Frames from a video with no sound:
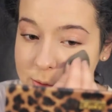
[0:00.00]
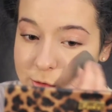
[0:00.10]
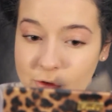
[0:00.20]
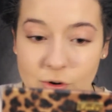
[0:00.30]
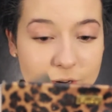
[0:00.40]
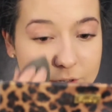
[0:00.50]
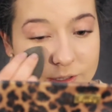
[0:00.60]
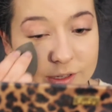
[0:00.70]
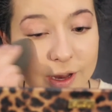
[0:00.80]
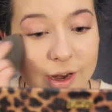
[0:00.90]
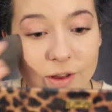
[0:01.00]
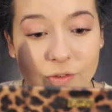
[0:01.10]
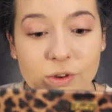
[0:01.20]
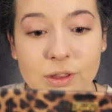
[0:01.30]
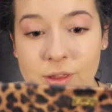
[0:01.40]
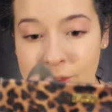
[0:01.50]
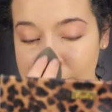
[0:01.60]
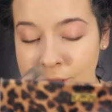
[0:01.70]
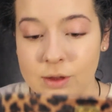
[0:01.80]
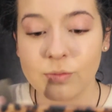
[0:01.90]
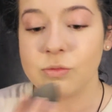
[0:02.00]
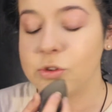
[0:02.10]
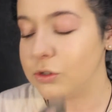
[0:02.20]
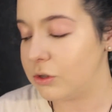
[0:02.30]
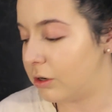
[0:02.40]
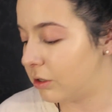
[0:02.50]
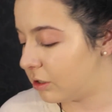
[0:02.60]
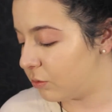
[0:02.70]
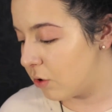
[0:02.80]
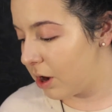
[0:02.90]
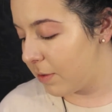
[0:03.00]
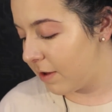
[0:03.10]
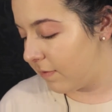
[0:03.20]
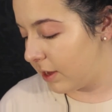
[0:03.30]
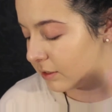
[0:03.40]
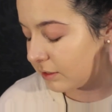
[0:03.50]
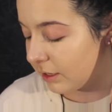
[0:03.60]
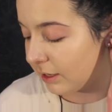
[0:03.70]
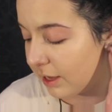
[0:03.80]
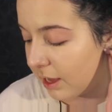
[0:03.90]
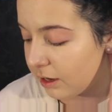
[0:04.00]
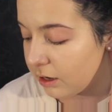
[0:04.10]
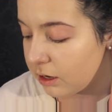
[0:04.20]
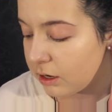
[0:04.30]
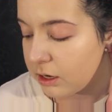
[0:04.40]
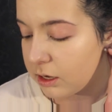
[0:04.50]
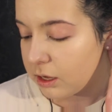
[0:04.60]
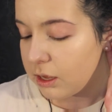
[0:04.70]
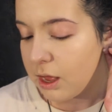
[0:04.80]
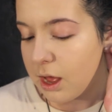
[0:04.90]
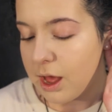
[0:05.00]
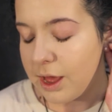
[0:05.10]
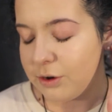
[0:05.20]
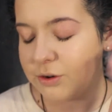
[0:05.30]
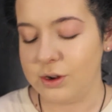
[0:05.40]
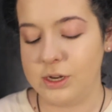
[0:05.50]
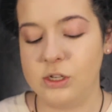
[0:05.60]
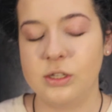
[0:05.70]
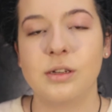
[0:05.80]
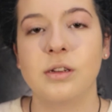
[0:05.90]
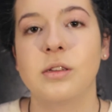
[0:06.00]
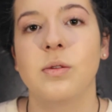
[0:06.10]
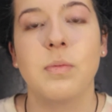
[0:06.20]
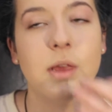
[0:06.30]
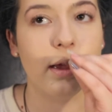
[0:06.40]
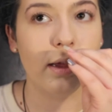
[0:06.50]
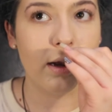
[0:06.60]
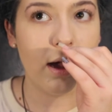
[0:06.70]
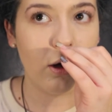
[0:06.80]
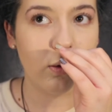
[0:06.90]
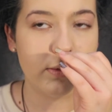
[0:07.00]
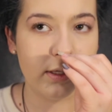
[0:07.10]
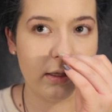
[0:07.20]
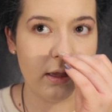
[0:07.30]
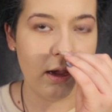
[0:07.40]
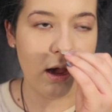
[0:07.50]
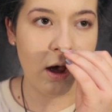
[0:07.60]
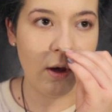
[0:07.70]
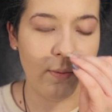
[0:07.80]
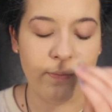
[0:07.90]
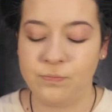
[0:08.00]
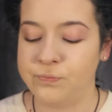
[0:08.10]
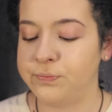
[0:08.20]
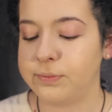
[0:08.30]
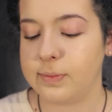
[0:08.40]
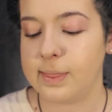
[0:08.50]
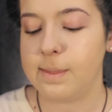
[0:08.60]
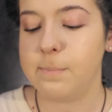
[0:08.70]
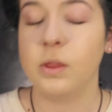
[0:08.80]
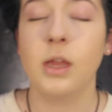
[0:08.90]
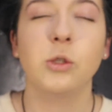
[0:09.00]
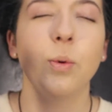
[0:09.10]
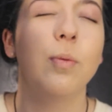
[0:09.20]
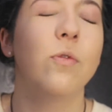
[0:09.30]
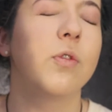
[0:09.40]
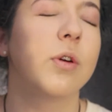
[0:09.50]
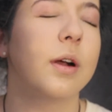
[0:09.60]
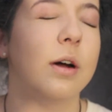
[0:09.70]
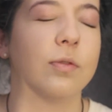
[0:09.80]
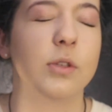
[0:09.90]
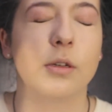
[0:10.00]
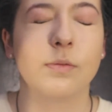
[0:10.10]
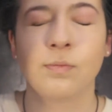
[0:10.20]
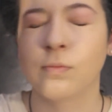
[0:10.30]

So before I set everything, I'm just gonna spray my face again. I don't know, it just, to me, it helps the, I spray before and after.